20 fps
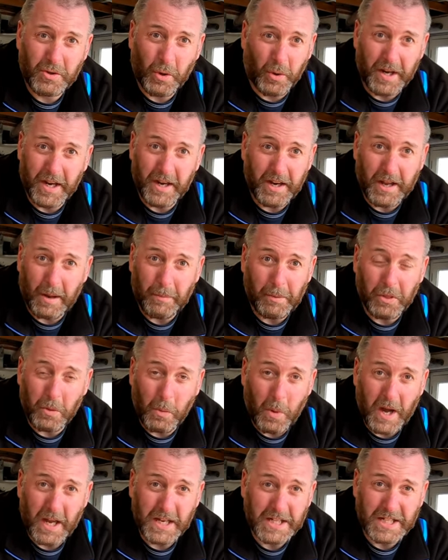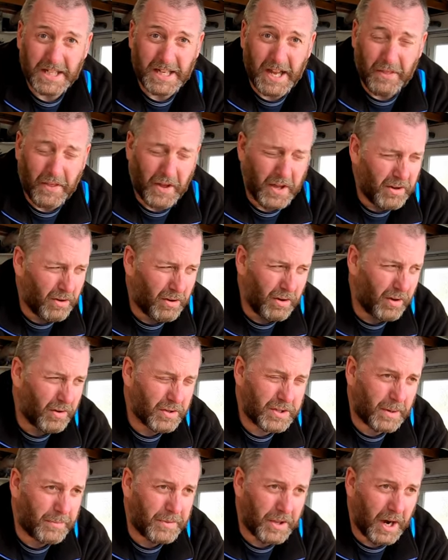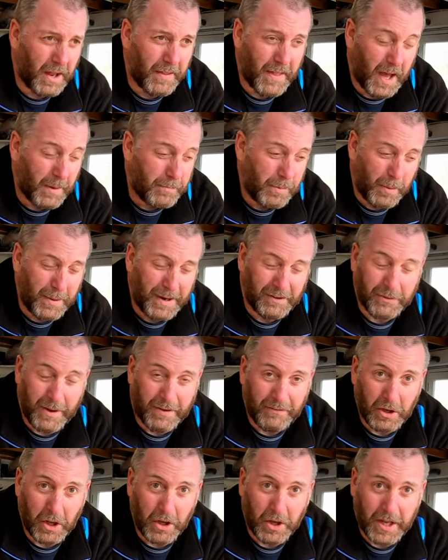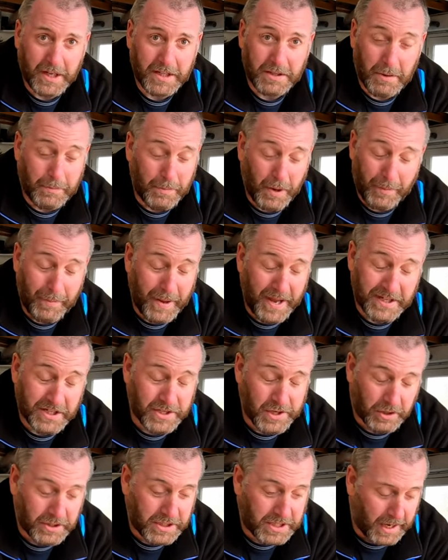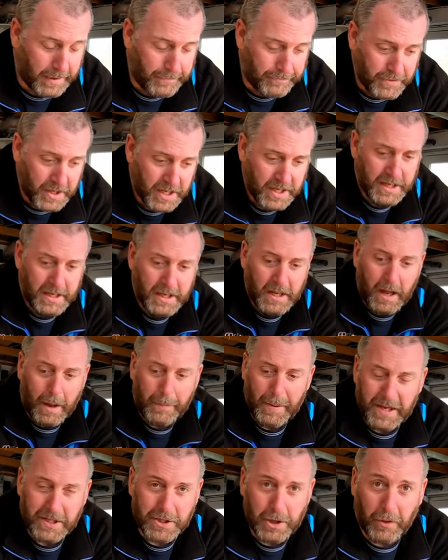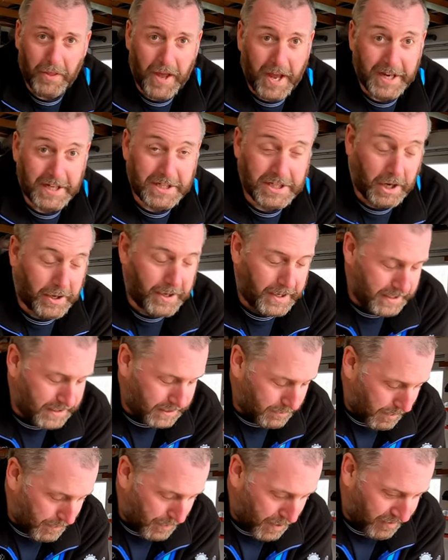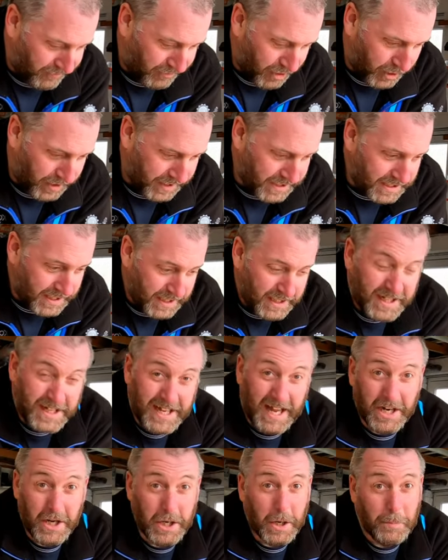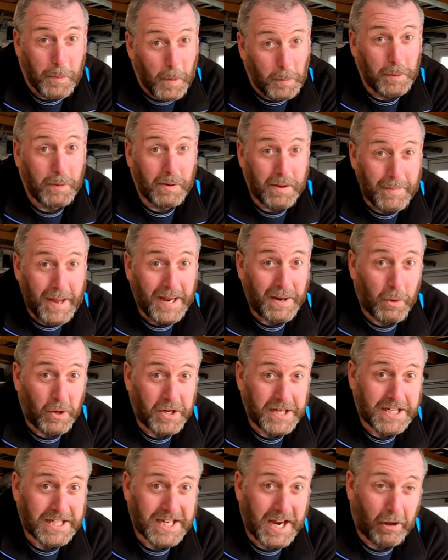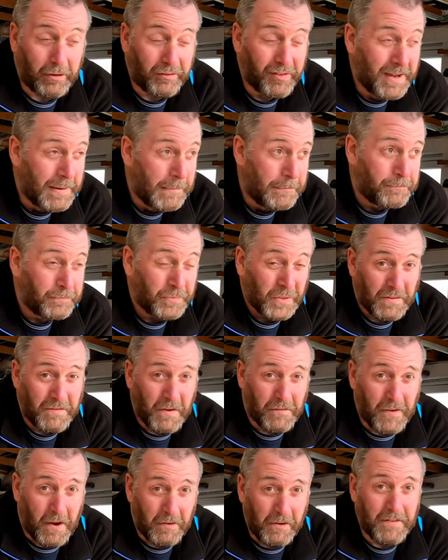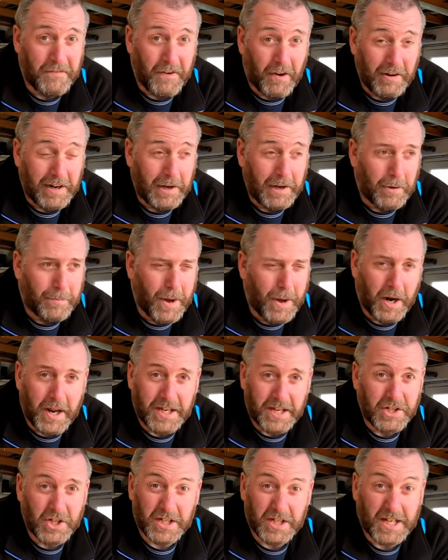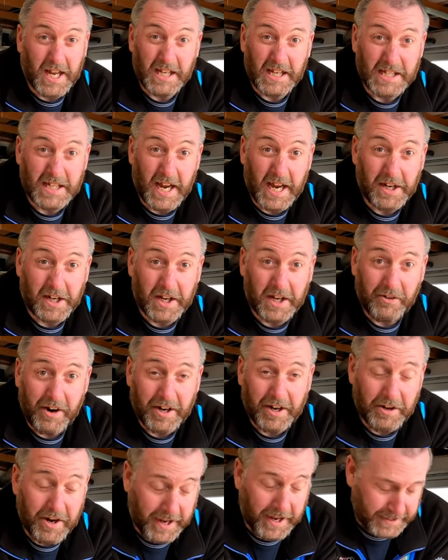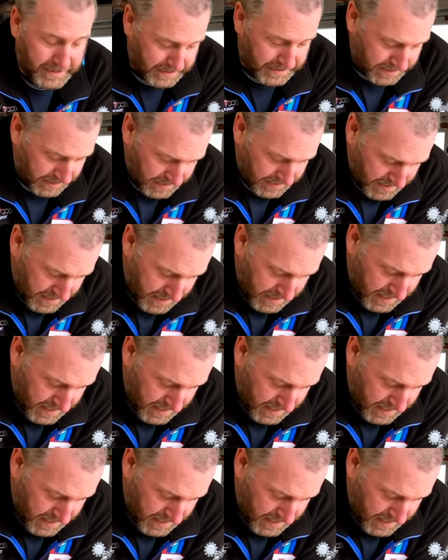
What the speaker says: joining a couple of the wires together or something like that. I'll probably have to have a look into it, but I bet it's not that exciting, to be perfectly honest. And you could probably make one yourself for very, very little money. It's just a case of getting the correct connectors.